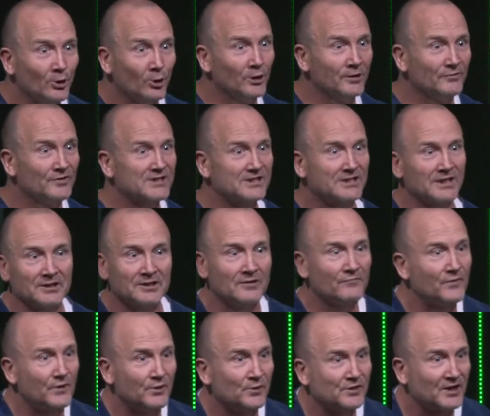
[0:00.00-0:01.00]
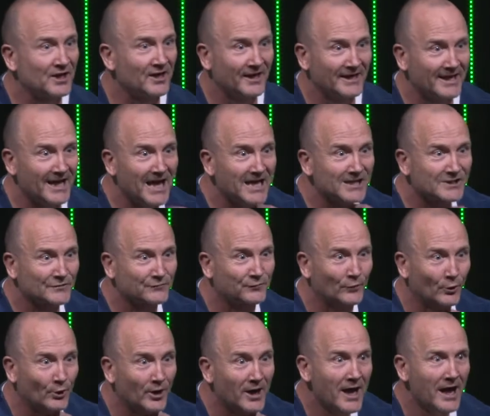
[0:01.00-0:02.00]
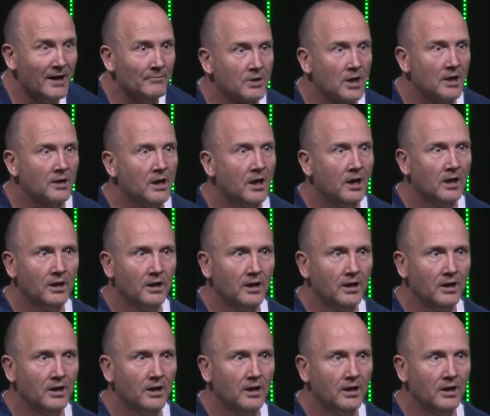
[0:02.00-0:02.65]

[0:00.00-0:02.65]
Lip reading: All of a sudden, the very thing I asked for, I'm going,